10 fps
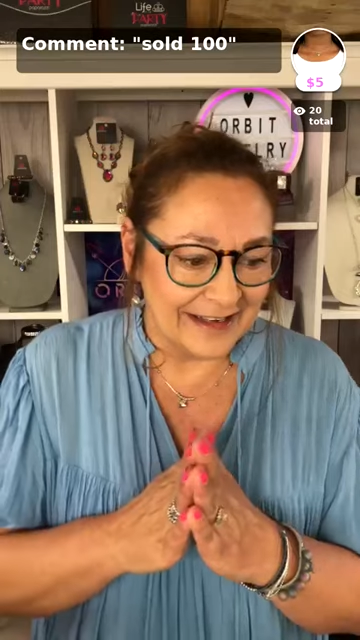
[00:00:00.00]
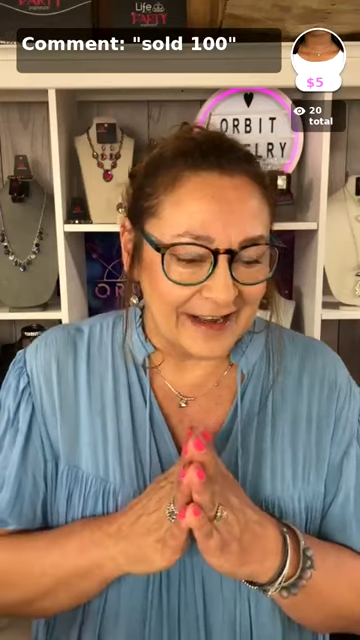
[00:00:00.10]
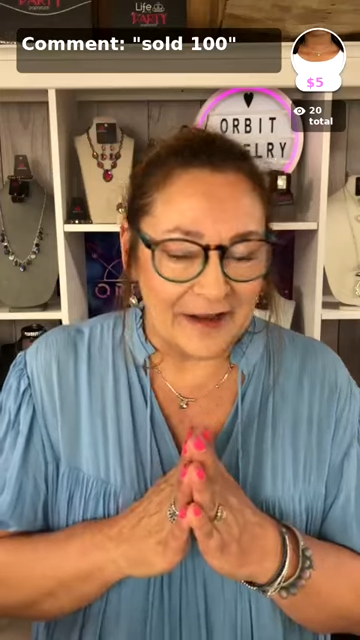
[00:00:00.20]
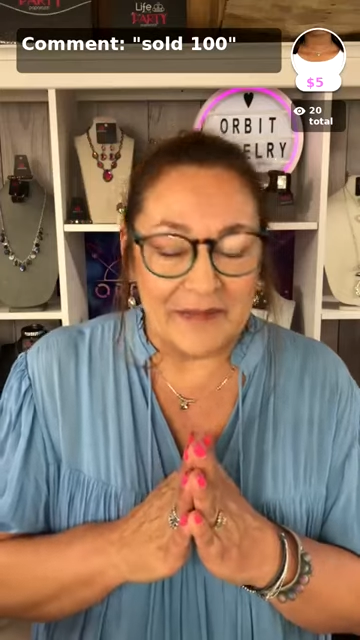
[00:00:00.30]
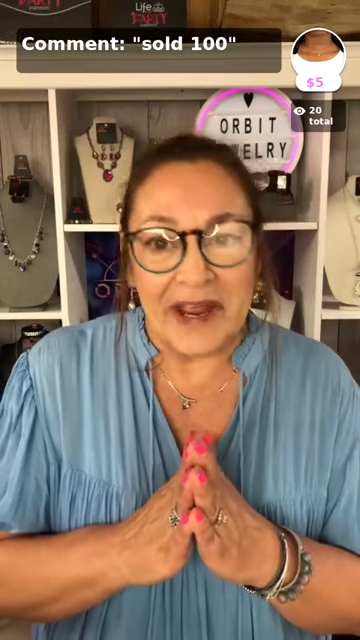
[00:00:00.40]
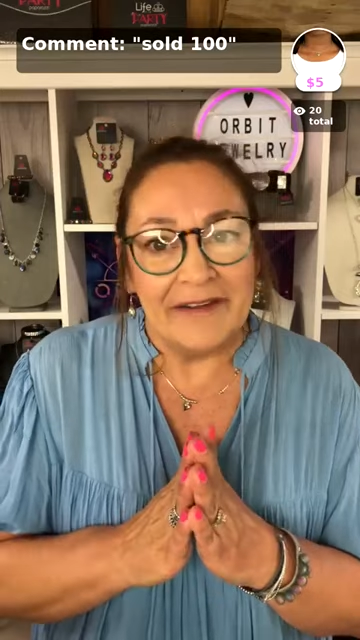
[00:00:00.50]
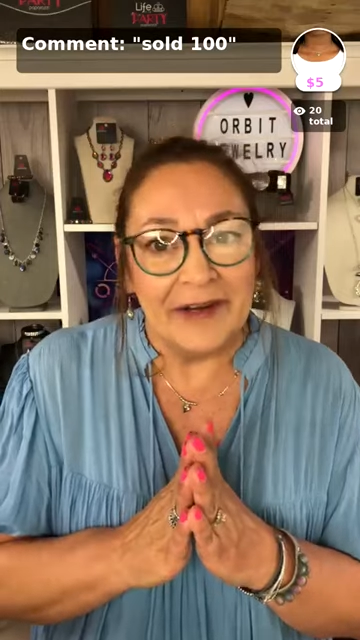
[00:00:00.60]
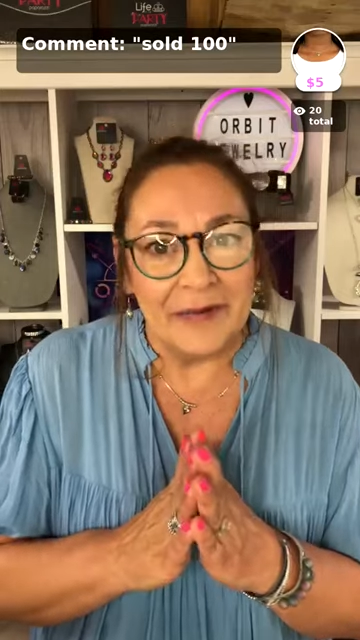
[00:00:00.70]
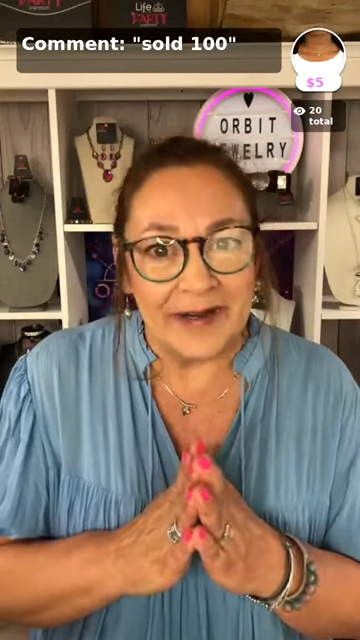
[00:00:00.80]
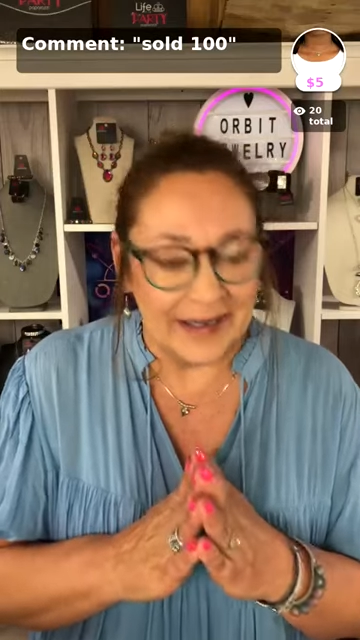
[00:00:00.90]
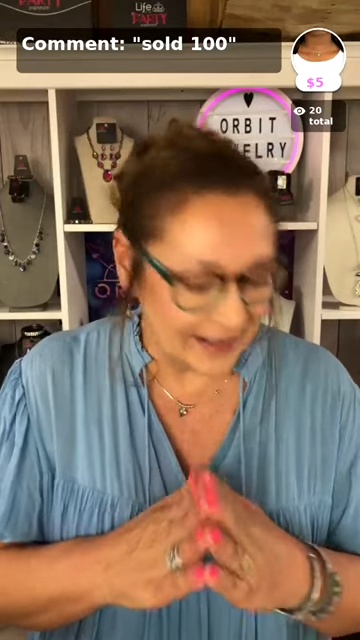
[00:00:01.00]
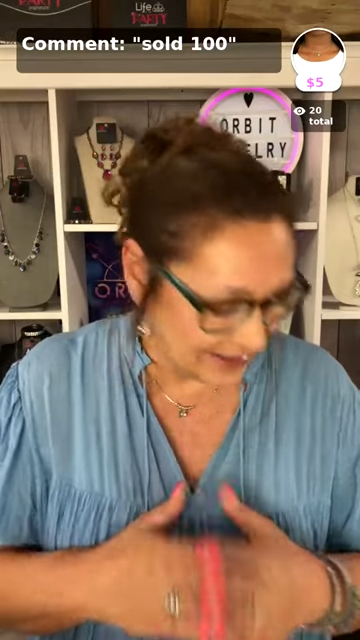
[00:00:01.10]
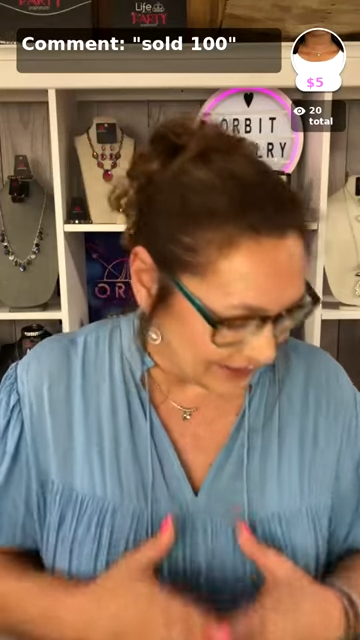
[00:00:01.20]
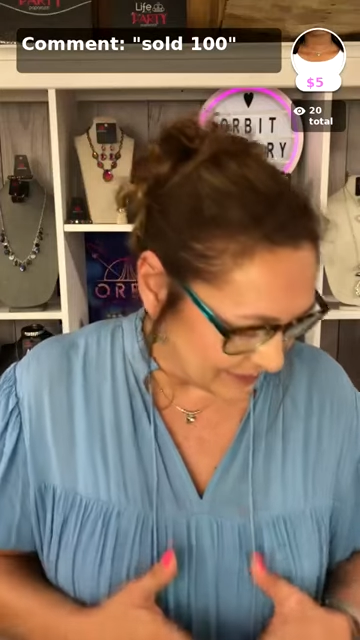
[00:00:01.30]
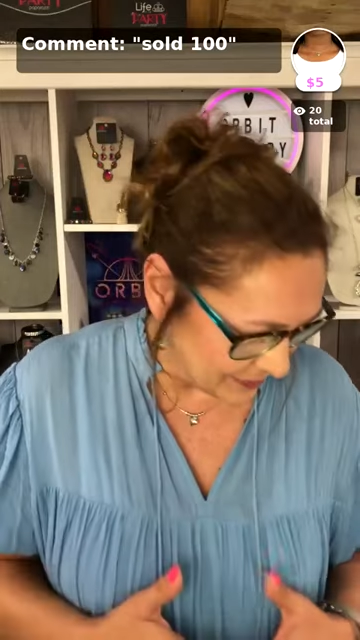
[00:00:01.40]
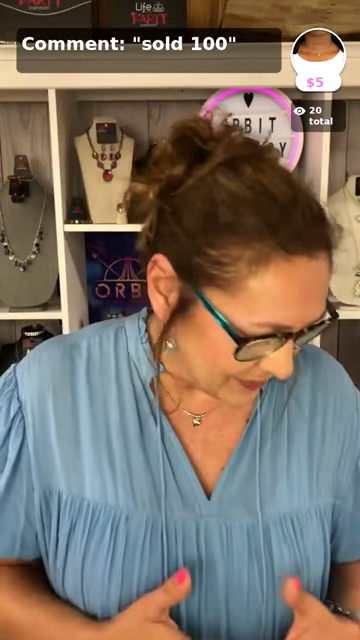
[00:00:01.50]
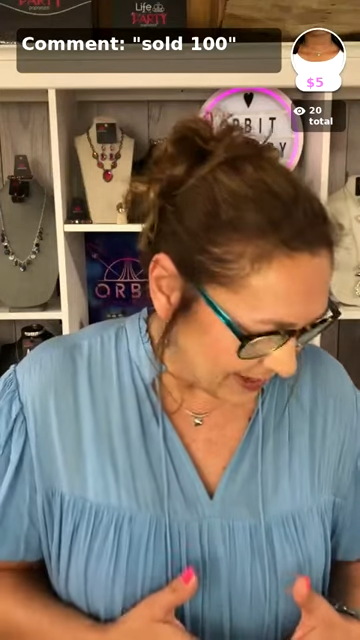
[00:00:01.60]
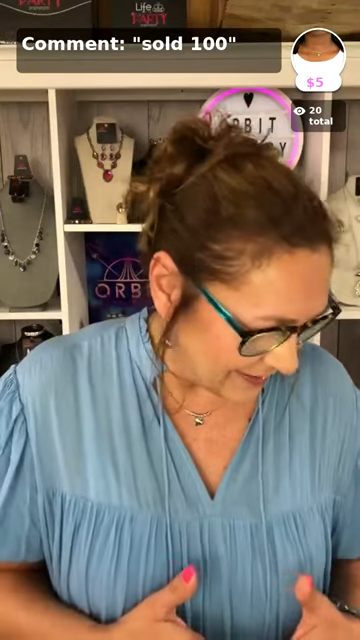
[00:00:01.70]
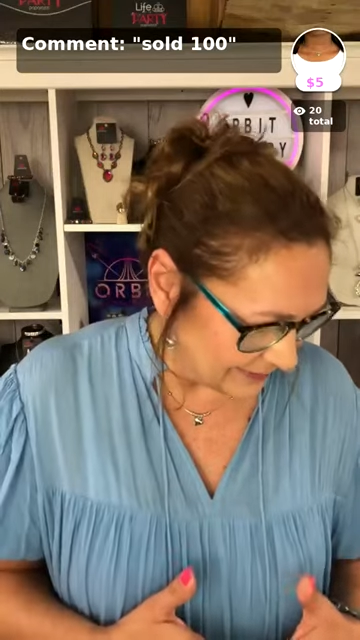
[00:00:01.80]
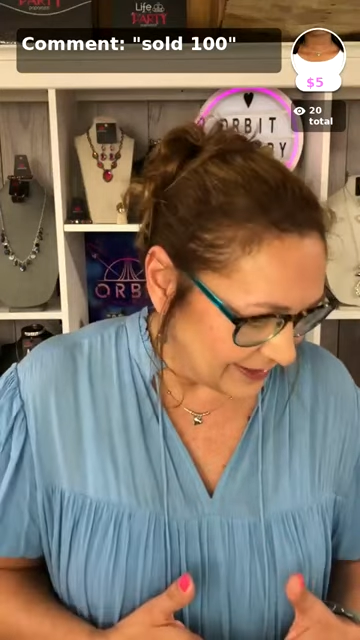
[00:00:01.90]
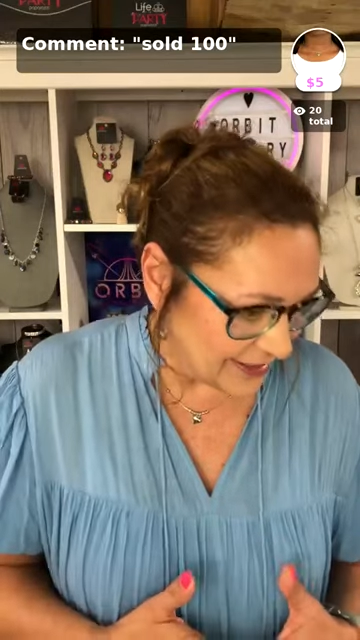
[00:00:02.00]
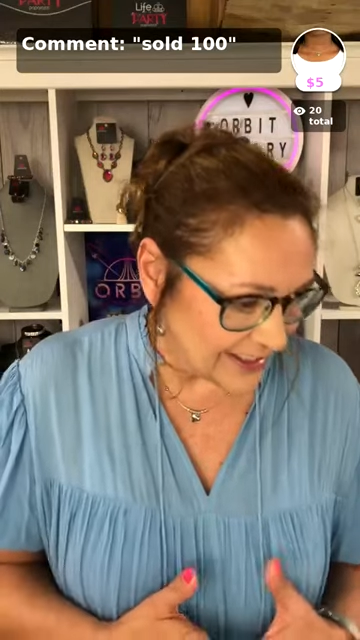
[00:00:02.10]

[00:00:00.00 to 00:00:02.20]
I hope everyone is doing well.